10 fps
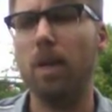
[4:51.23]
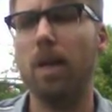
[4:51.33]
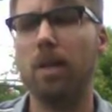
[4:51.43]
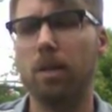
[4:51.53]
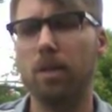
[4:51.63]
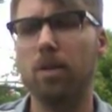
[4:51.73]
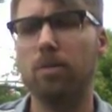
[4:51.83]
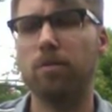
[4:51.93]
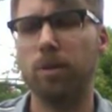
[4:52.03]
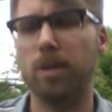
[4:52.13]
And
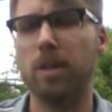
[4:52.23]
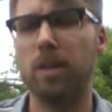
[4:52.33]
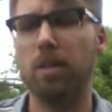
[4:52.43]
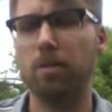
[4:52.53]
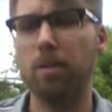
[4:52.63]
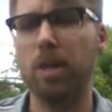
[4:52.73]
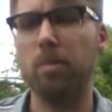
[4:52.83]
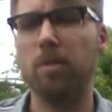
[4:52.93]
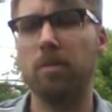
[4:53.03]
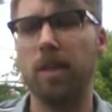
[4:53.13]
Article
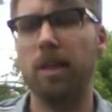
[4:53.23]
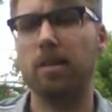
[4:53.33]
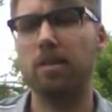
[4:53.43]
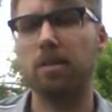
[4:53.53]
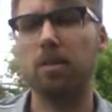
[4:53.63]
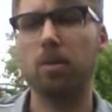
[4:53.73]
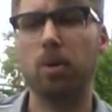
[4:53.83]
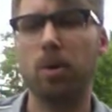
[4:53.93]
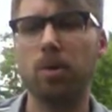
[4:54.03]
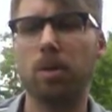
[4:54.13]
14.3 provides,
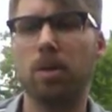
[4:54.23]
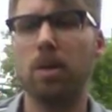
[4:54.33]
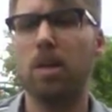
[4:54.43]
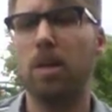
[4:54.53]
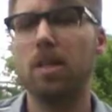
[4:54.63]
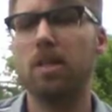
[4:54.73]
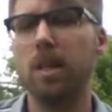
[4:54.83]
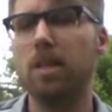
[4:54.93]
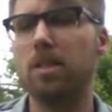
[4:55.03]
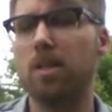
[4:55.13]
quote,
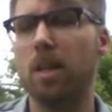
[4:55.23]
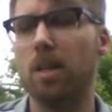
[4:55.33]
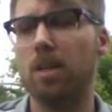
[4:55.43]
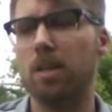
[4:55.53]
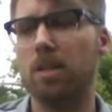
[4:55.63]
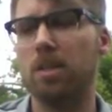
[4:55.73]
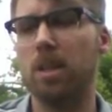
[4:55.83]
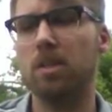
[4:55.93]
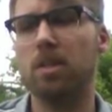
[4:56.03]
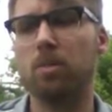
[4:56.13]
states shall, in
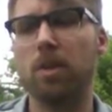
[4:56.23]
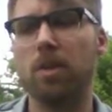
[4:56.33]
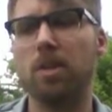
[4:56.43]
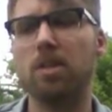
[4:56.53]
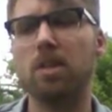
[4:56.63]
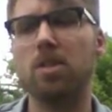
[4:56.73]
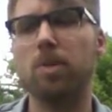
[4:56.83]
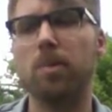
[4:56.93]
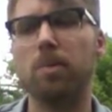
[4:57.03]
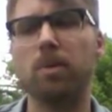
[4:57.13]
conjunction with Indigenous
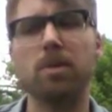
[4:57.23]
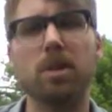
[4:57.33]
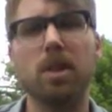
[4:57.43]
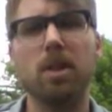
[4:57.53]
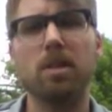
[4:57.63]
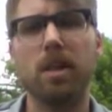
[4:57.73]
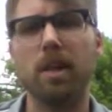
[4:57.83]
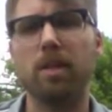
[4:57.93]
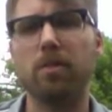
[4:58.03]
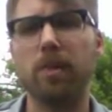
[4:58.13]
peoples,
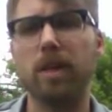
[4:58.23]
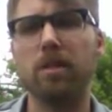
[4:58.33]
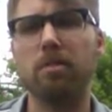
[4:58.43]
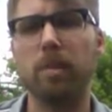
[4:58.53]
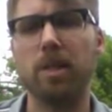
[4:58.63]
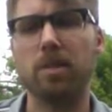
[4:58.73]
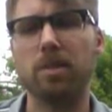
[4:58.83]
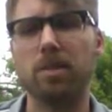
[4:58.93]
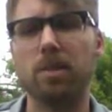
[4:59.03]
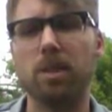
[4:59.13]
take effective
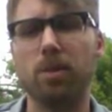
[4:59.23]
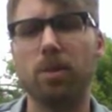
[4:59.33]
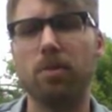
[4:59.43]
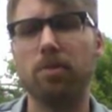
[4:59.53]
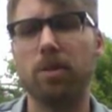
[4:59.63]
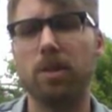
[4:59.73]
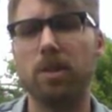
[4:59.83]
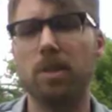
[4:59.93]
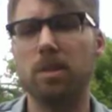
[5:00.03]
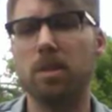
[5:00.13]
measures in order for
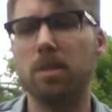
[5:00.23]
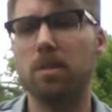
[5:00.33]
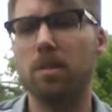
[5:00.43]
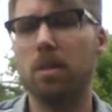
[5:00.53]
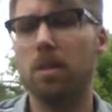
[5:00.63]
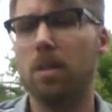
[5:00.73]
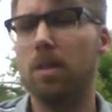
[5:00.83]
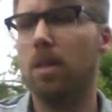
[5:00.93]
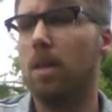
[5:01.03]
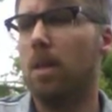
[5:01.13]
Indigenous
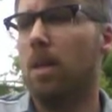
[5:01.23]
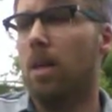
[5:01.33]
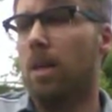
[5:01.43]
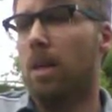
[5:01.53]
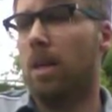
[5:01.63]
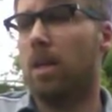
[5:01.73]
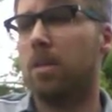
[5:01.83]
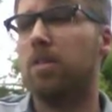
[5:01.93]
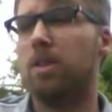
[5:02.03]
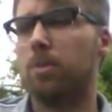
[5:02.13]

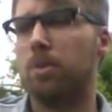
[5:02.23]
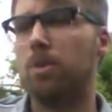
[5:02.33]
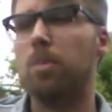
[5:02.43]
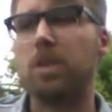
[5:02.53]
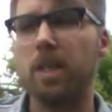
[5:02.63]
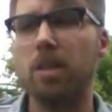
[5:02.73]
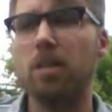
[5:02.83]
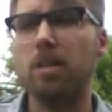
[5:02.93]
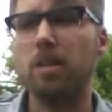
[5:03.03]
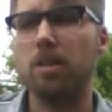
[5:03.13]
individuals,
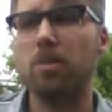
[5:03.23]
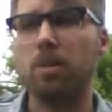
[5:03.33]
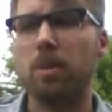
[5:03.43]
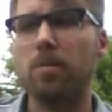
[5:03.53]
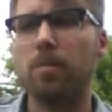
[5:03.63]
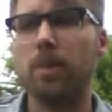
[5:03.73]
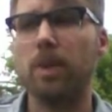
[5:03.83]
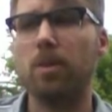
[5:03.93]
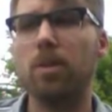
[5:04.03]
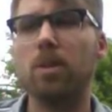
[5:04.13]
particularly children,
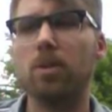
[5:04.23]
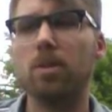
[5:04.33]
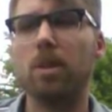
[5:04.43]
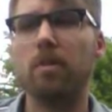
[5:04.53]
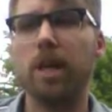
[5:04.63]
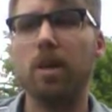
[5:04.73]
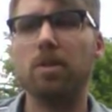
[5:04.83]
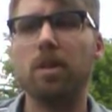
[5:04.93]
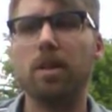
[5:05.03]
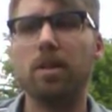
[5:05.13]
including those living
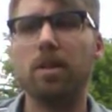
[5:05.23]
outside their